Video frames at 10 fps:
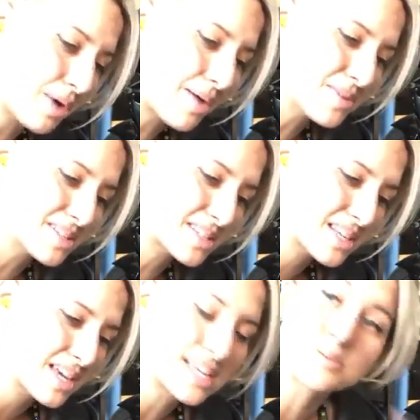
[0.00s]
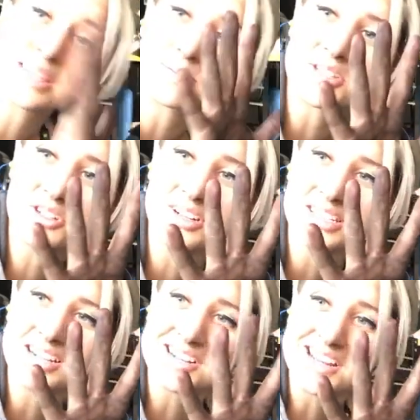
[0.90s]
problem is with this much grease
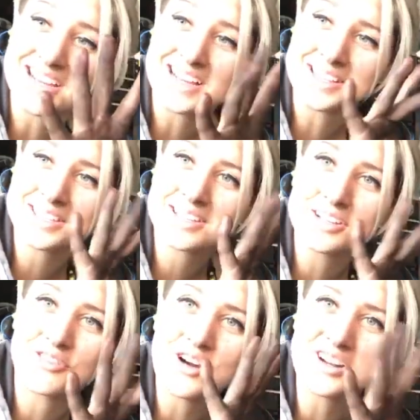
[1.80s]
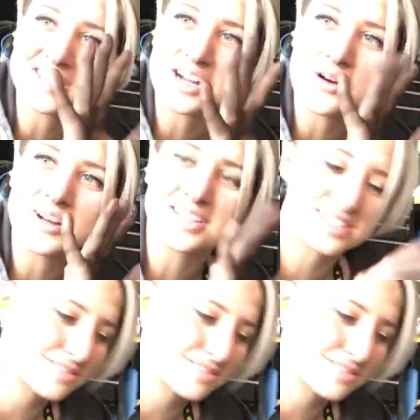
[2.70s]
on your hand, your phone doesn't always